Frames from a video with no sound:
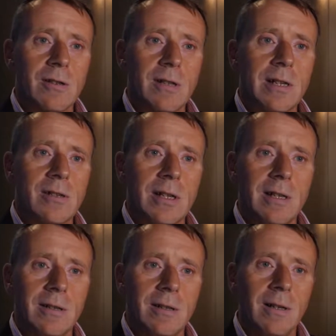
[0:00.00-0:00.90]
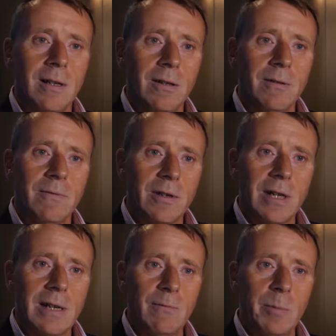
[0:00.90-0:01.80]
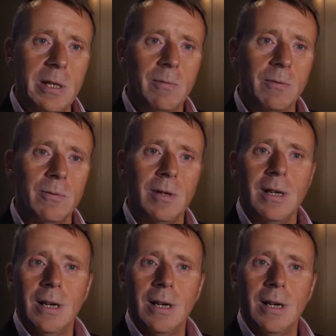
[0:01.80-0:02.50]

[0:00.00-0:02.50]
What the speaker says: So that's taken a lot of very clever people,